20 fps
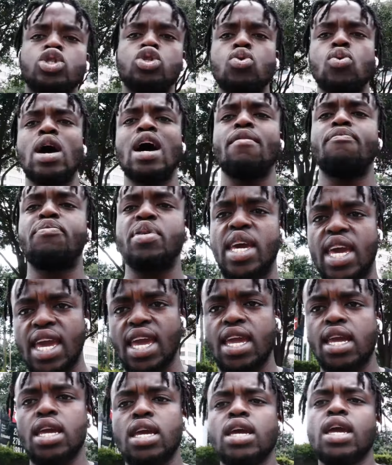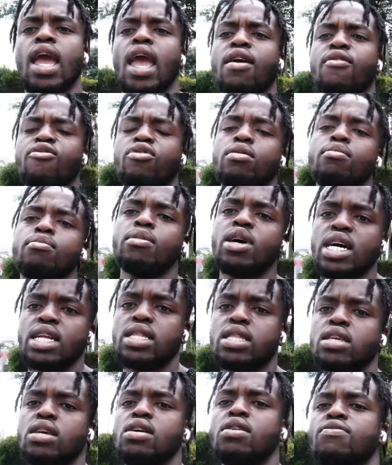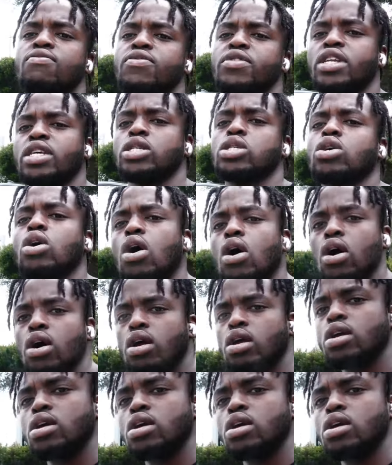do I pay every month for this car?